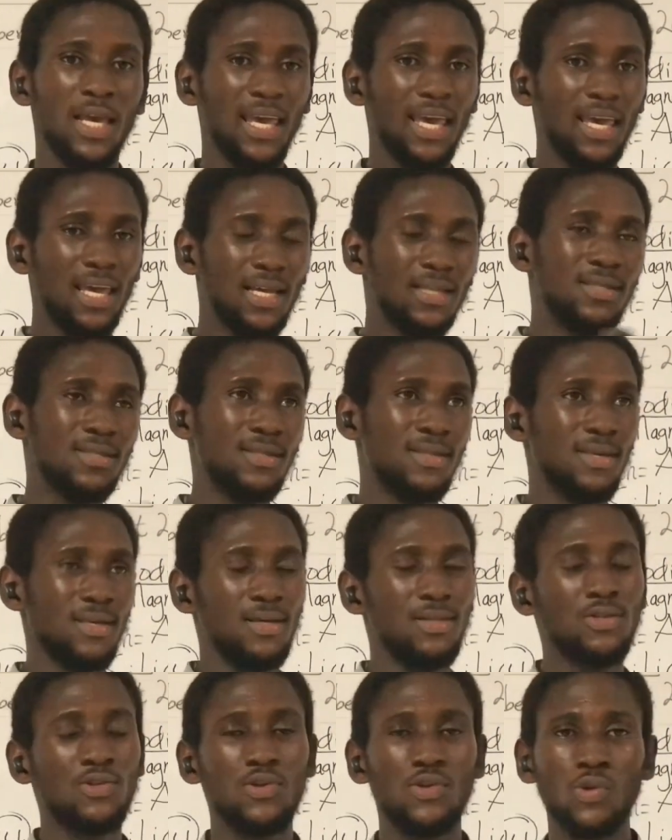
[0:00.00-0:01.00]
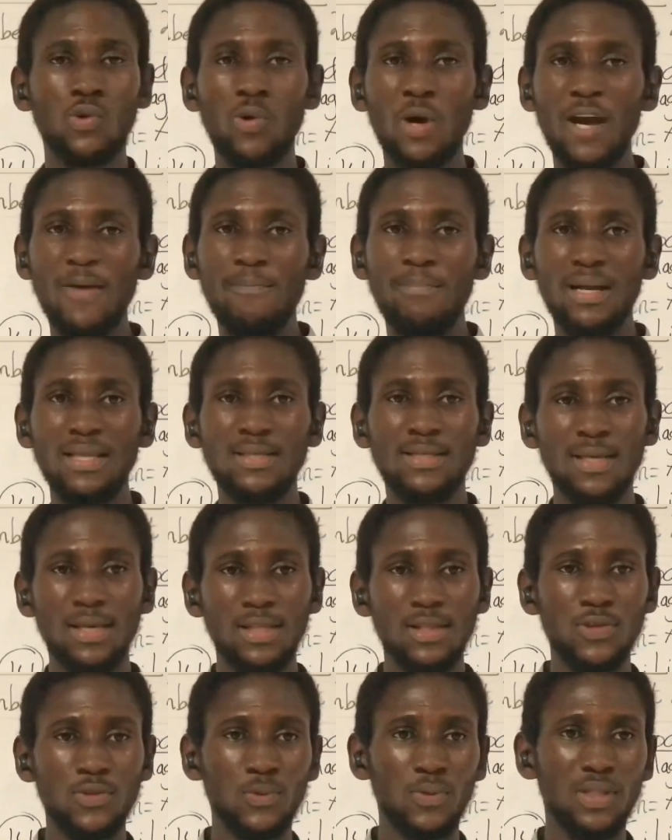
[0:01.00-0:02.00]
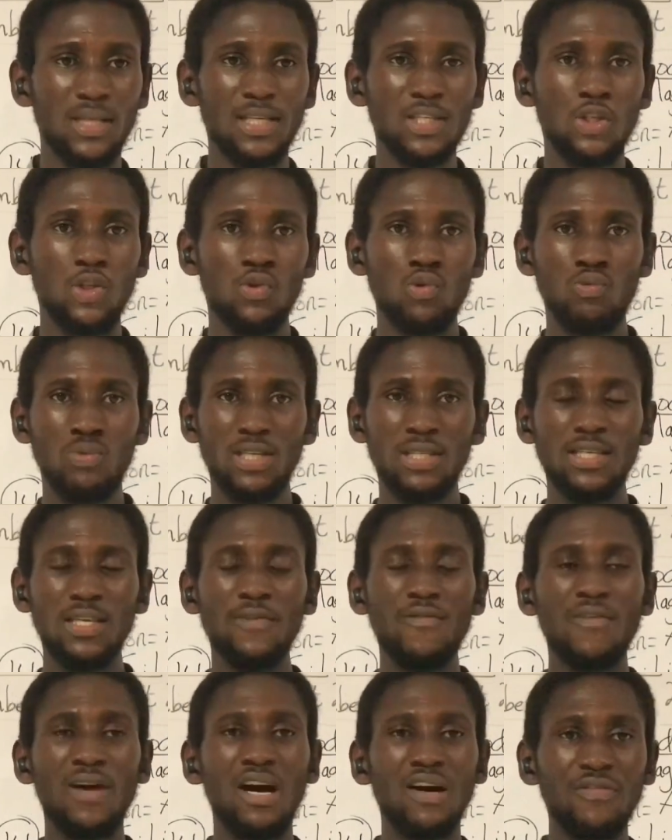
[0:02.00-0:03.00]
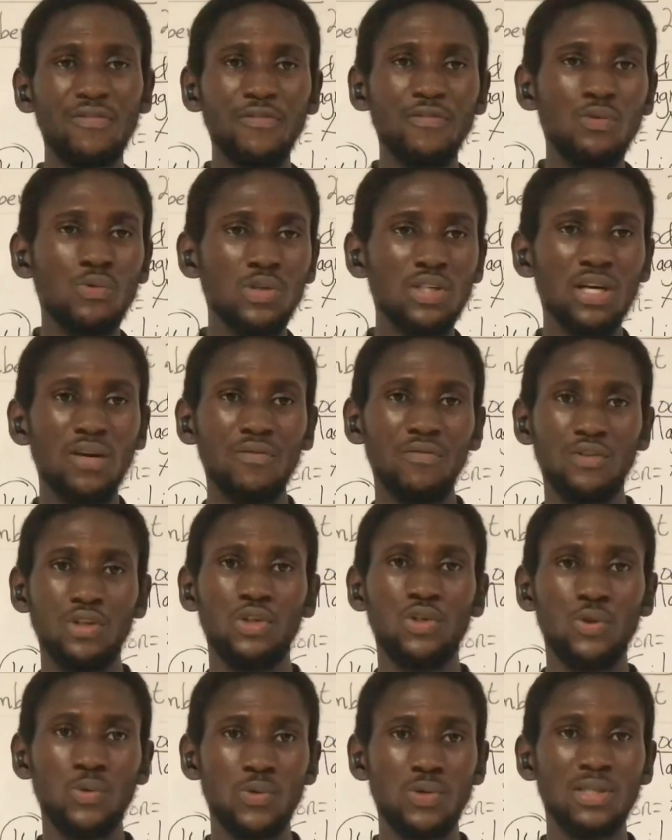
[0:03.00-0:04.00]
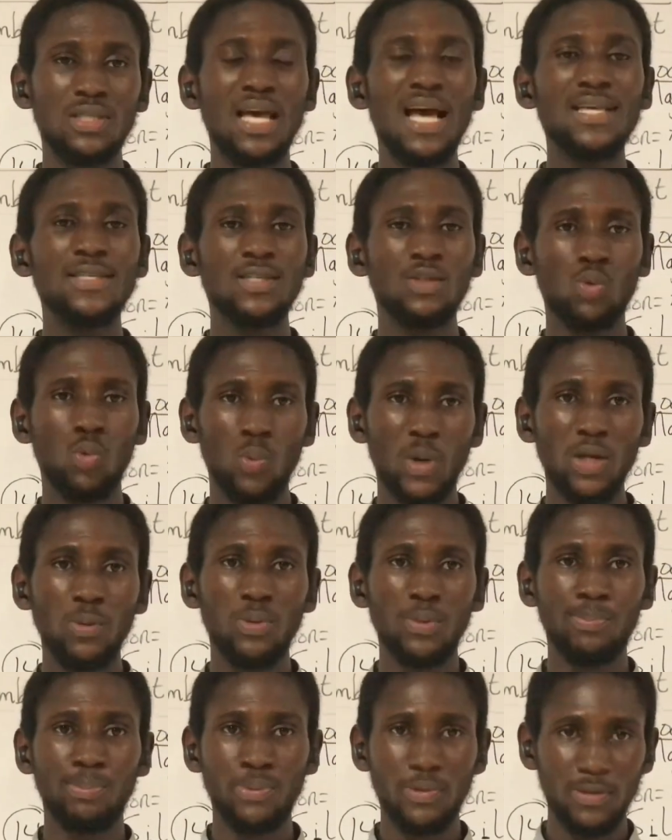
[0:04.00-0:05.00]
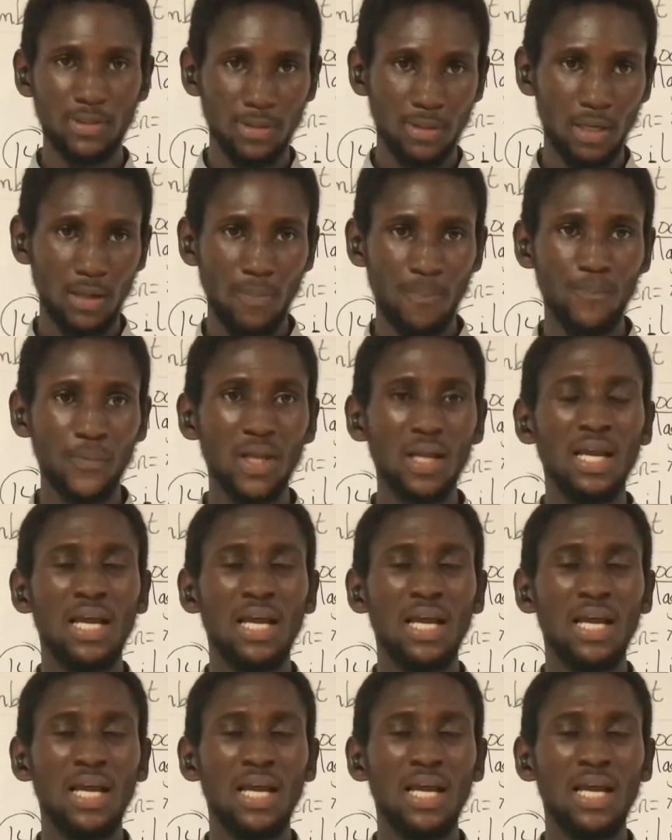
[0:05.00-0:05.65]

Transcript: Hit the subscribe button so that you receive our future videos as and when we post them.